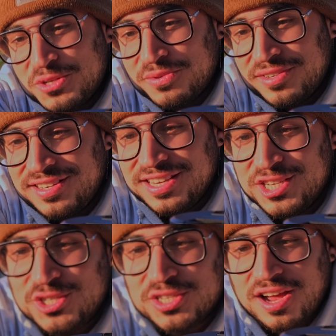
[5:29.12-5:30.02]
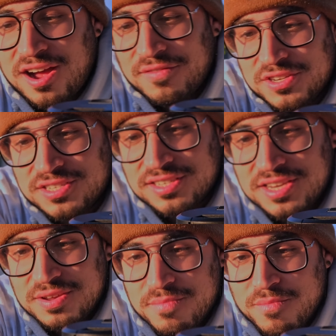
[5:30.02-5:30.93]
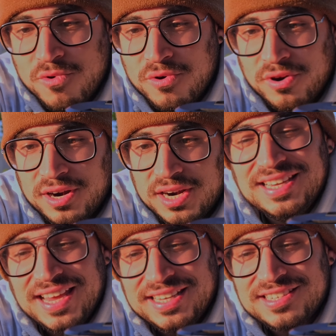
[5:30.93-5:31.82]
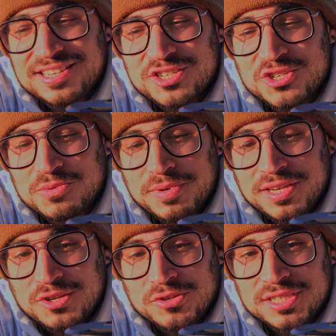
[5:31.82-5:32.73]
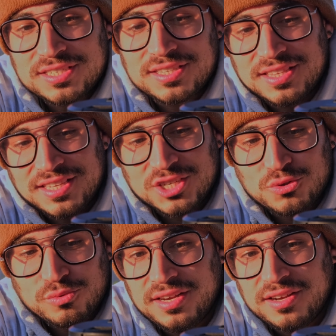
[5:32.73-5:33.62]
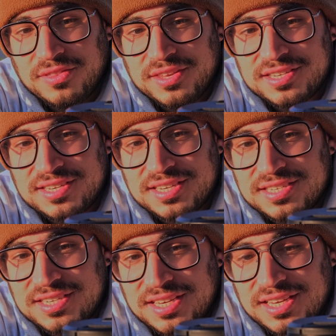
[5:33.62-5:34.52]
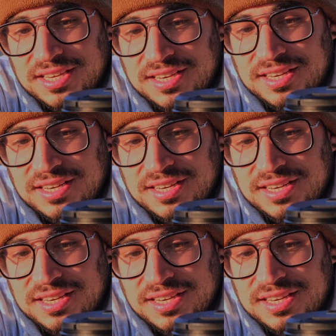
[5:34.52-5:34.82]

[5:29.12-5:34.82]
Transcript: one is obviously more inconspicuous than this one. The 16